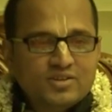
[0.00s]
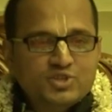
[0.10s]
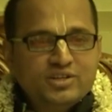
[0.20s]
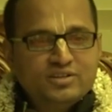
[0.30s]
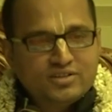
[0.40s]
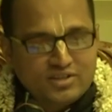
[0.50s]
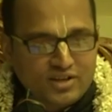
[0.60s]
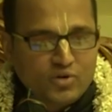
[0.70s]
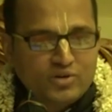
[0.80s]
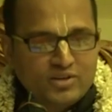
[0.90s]
She turned
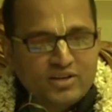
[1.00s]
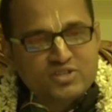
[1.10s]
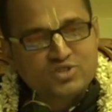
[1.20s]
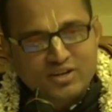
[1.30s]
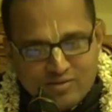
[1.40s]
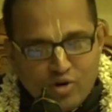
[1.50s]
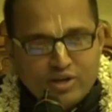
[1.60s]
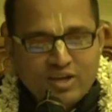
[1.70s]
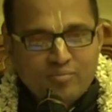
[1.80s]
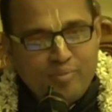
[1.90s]
around and started
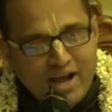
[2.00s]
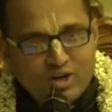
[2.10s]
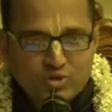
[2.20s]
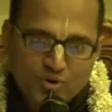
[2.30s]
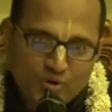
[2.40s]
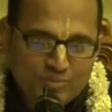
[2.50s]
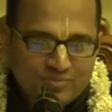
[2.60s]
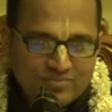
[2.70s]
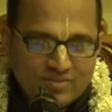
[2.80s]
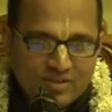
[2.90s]
walking back to home.
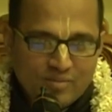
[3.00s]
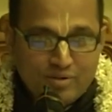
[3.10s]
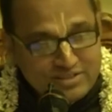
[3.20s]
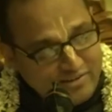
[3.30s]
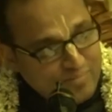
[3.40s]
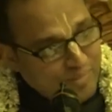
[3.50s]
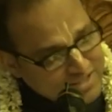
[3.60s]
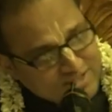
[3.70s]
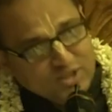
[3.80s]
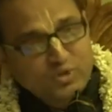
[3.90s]
But they were
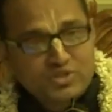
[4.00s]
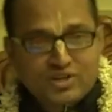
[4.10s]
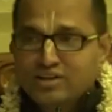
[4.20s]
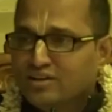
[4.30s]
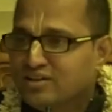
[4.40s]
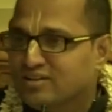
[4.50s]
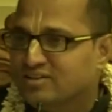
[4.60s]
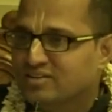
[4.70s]
passing through a jungle.